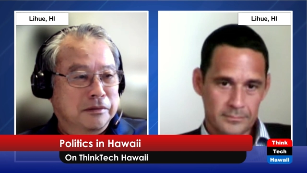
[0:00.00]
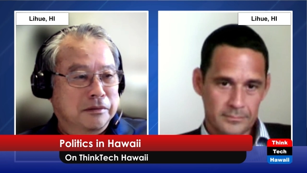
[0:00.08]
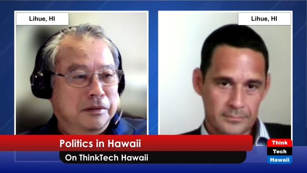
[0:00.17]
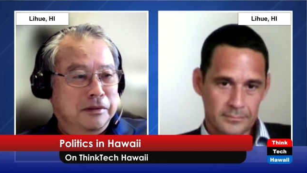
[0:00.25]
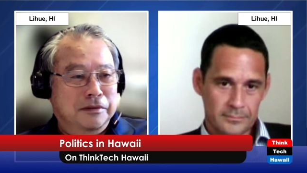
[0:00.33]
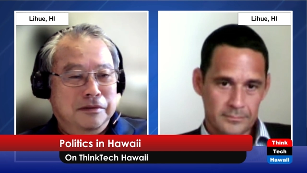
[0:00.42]

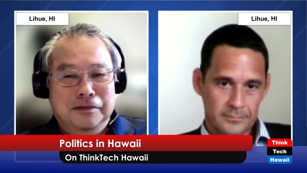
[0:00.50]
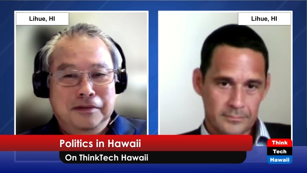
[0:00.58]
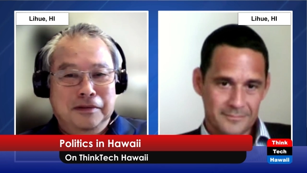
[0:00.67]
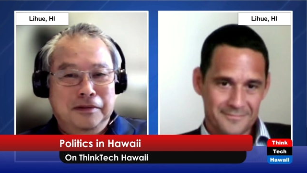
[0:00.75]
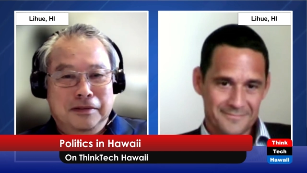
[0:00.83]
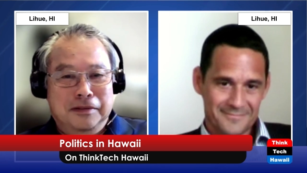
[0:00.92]
Speaker 1: So that
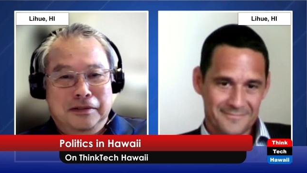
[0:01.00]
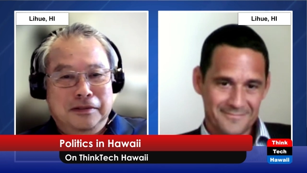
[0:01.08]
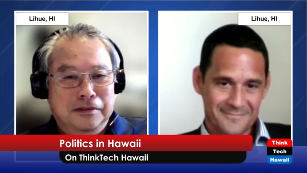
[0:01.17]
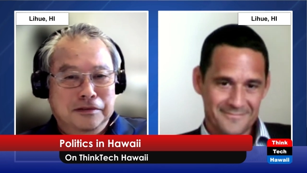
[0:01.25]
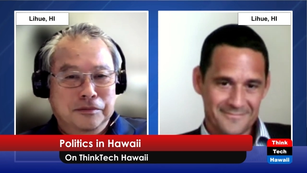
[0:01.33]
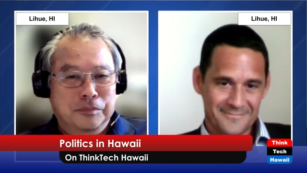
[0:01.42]
kind
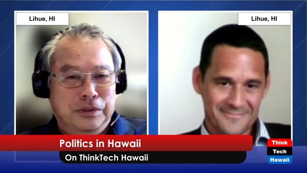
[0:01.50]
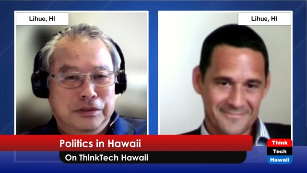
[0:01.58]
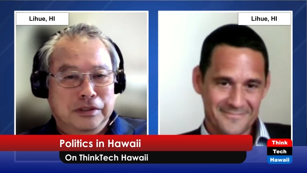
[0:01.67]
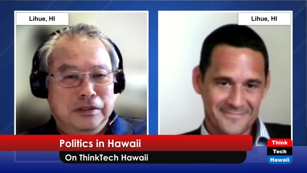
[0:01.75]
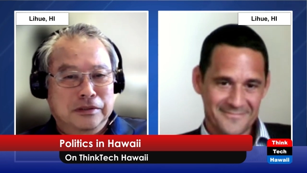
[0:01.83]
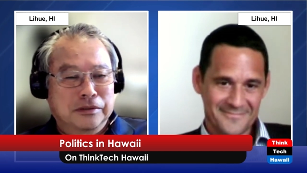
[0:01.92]
of doesn't make
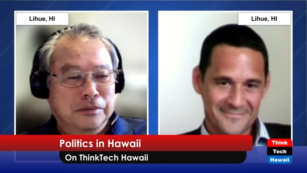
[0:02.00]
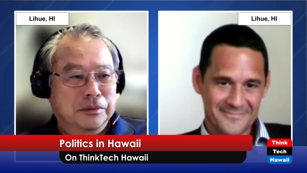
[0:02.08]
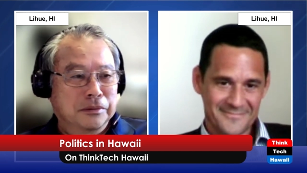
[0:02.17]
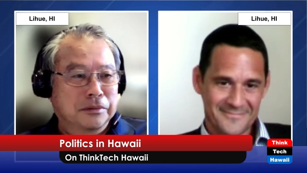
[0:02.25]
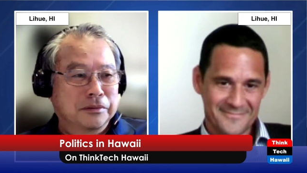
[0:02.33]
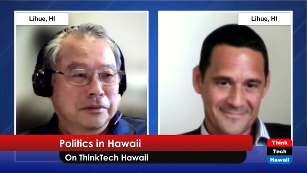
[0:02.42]
sense,
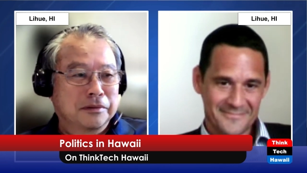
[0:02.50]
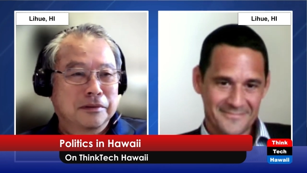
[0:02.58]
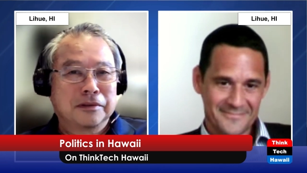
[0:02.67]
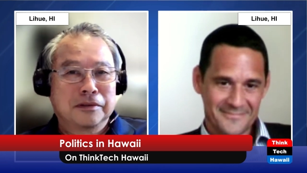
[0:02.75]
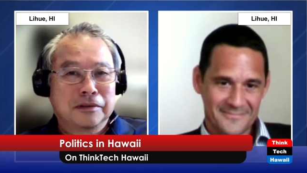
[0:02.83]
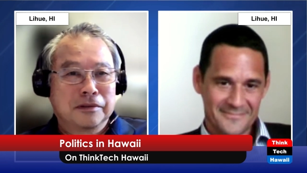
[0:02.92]
though.
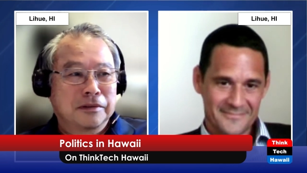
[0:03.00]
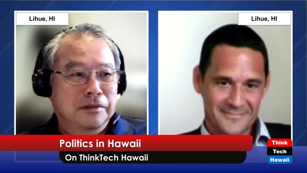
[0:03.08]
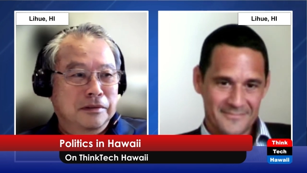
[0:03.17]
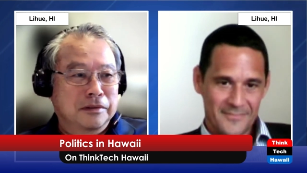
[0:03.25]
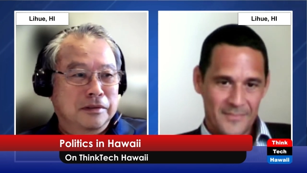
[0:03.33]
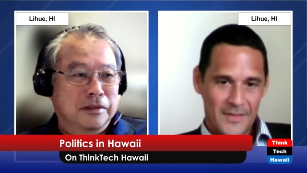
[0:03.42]

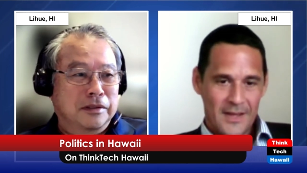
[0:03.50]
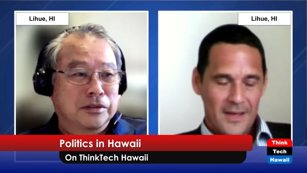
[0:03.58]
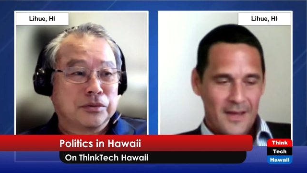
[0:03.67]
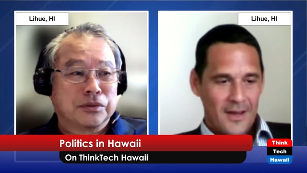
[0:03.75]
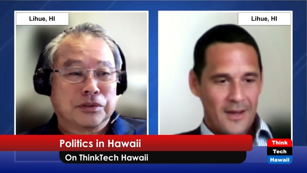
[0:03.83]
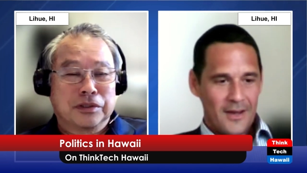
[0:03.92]
Kind of
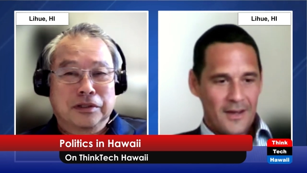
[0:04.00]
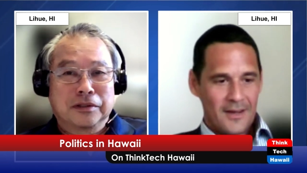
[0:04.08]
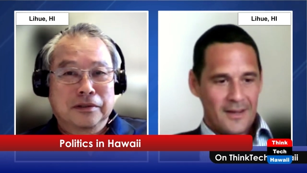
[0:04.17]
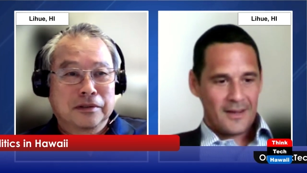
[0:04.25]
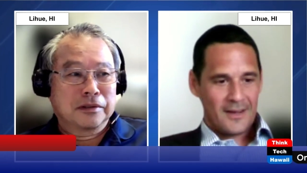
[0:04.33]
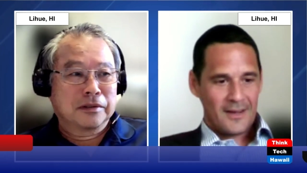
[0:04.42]
interesting.
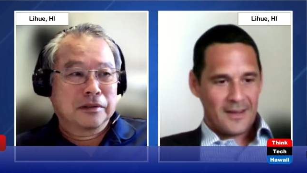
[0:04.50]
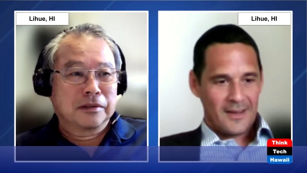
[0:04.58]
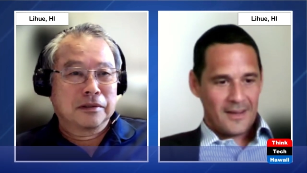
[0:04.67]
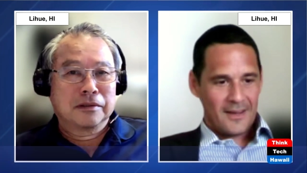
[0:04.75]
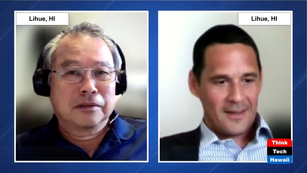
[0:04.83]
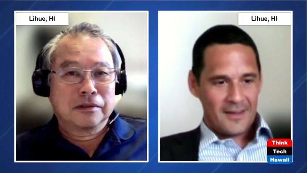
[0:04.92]

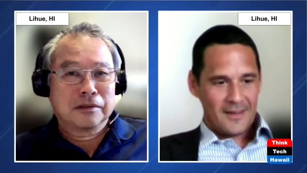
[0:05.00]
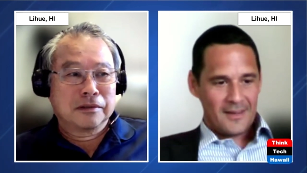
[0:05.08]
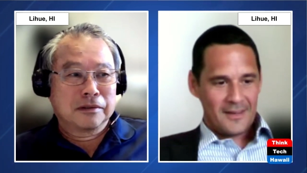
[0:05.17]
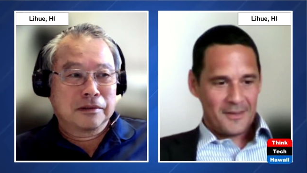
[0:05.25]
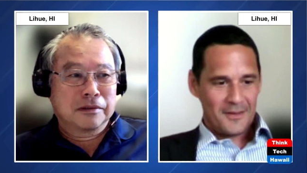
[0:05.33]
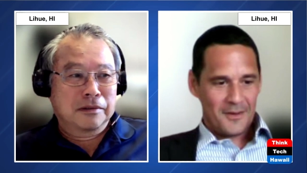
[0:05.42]

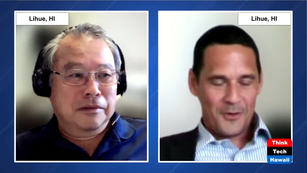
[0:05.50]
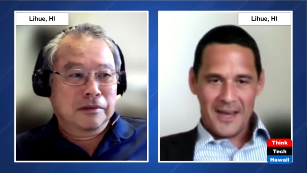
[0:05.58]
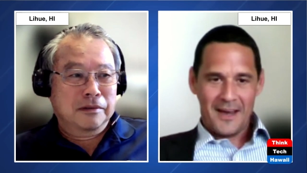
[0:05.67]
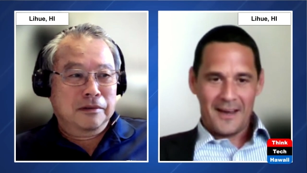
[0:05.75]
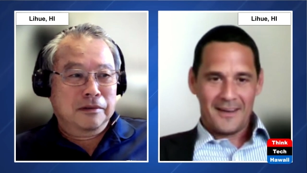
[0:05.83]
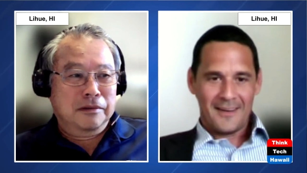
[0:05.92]
Speaker 2: Oh,
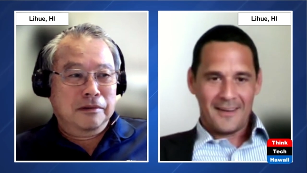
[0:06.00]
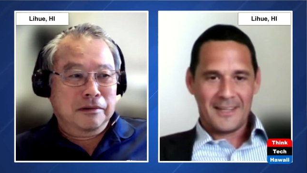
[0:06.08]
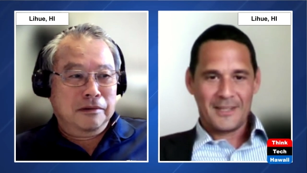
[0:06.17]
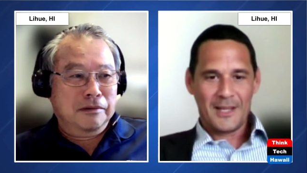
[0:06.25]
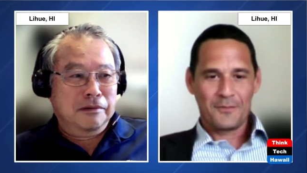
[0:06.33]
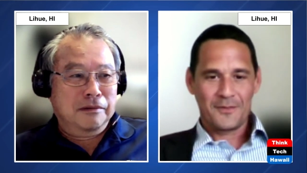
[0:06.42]
yeah.
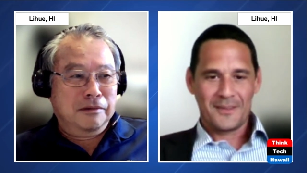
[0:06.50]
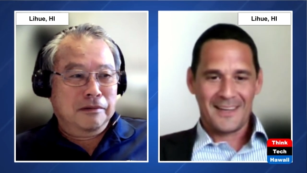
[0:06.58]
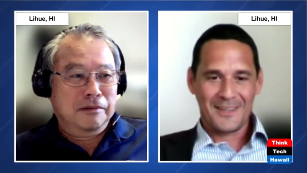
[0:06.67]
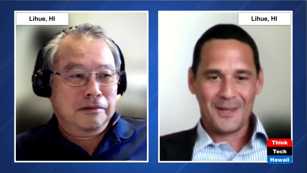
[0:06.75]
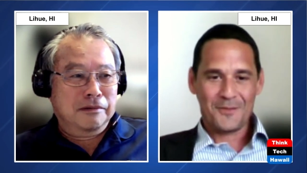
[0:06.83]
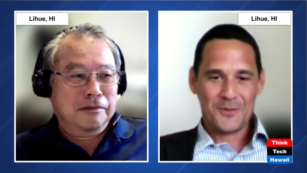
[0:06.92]
I'd love,
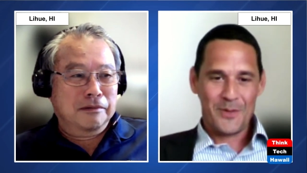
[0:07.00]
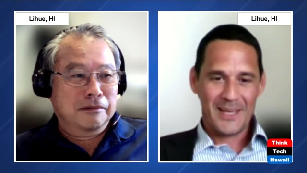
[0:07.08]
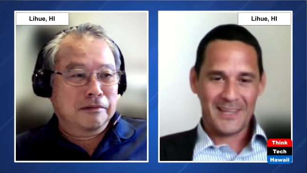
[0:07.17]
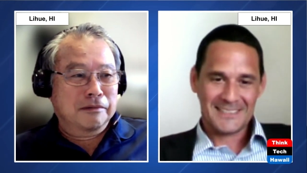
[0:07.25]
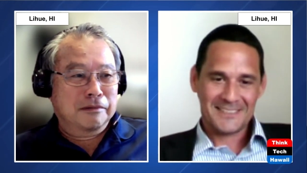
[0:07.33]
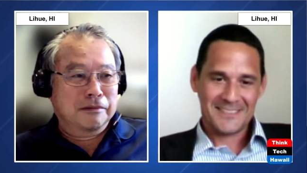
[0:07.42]
I'd love to pay
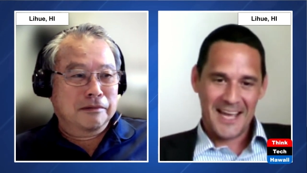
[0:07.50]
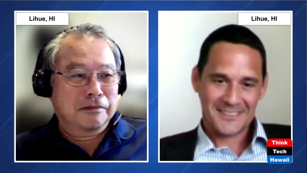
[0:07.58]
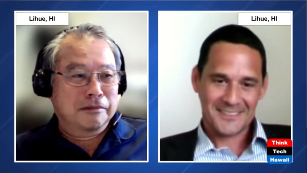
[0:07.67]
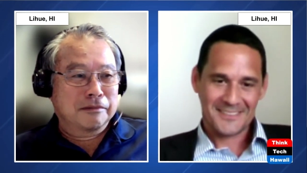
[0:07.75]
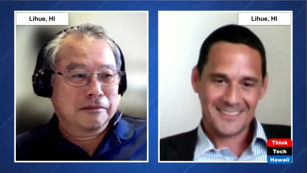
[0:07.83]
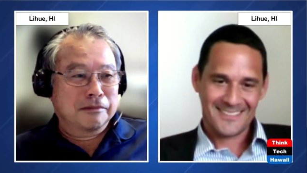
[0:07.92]
less
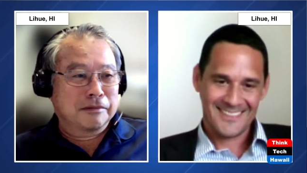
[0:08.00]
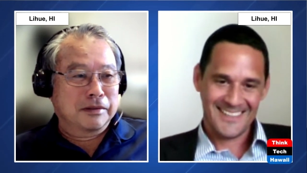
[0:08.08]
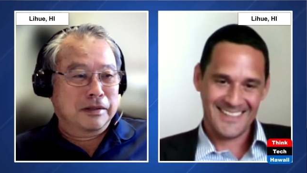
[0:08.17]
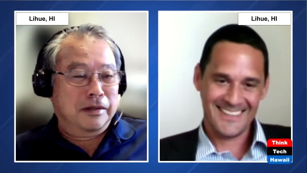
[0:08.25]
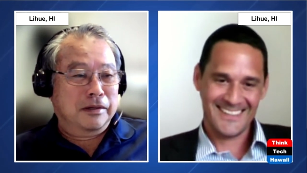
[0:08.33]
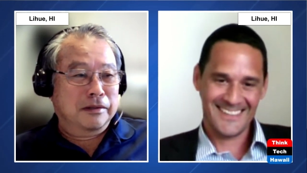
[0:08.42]
Speaker 1: tax.
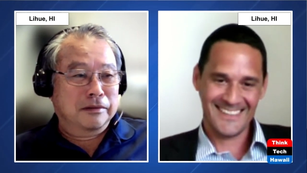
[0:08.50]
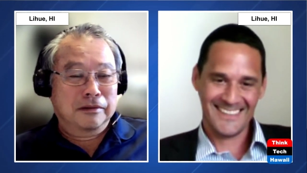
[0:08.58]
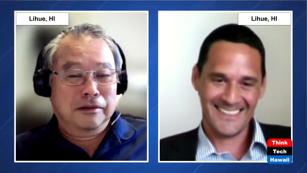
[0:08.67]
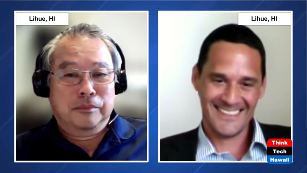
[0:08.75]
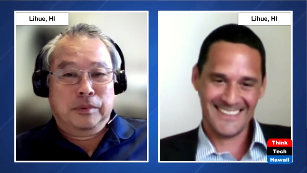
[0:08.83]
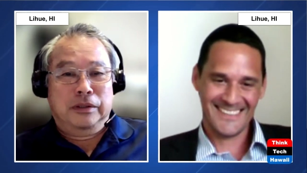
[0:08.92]
Yeah.
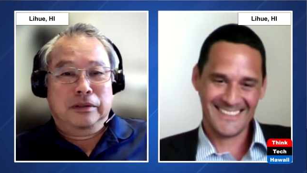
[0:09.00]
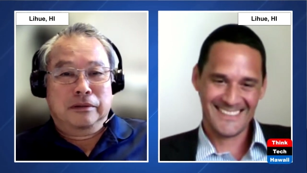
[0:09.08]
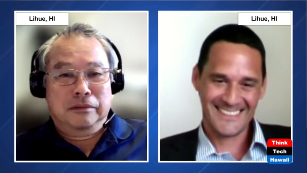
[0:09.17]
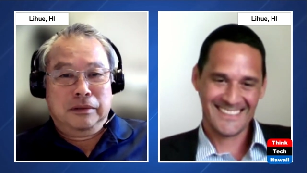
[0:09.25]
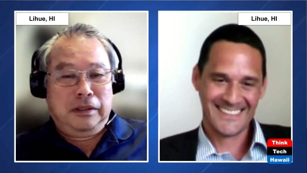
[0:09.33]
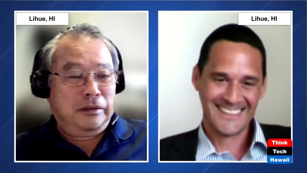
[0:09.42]
No, you
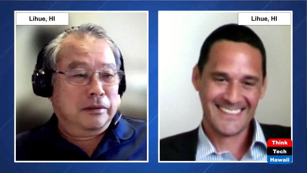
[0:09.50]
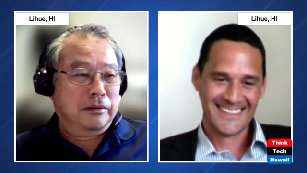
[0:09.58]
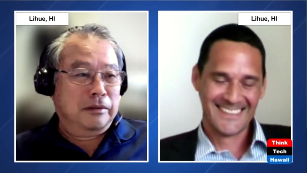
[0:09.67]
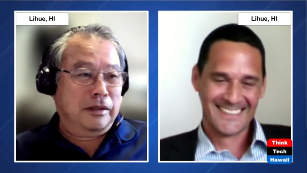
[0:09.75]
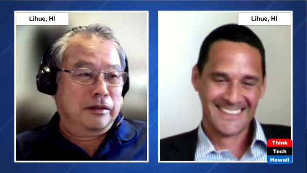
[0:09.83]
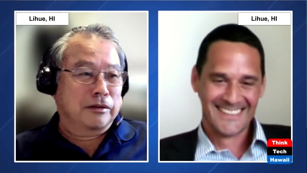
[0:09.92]
know, like,
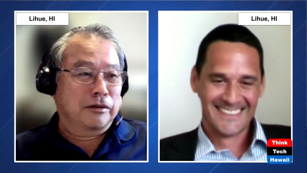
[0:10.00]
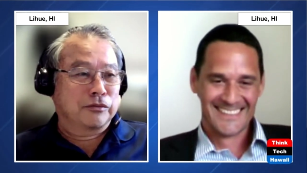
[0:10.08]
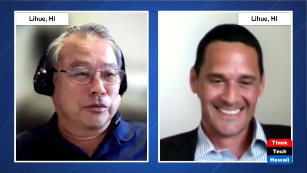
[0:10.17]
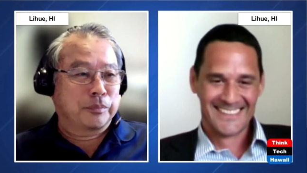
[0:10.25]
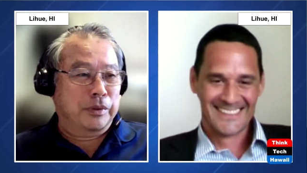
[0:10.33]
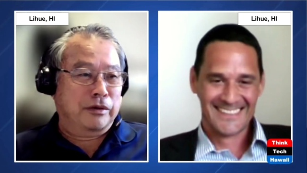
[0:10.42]
they don't
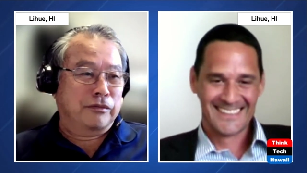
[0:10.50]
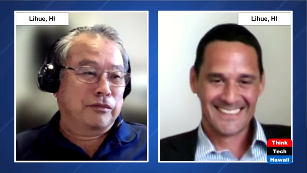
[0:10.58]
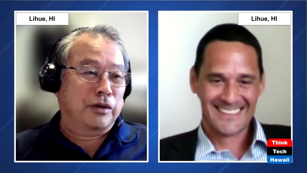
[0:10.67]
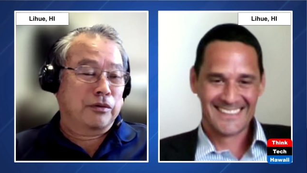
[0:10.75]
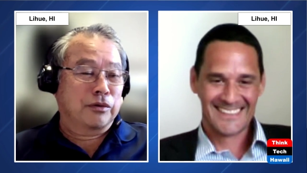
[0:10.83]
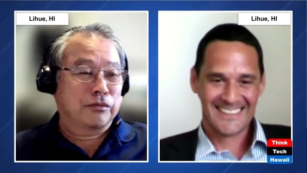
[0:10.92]
have to pay if
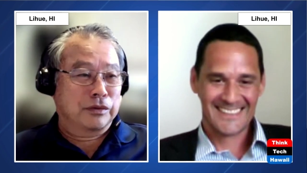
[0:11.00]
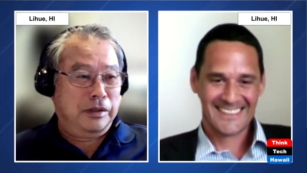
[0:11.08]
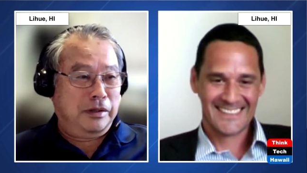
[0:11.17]
they're over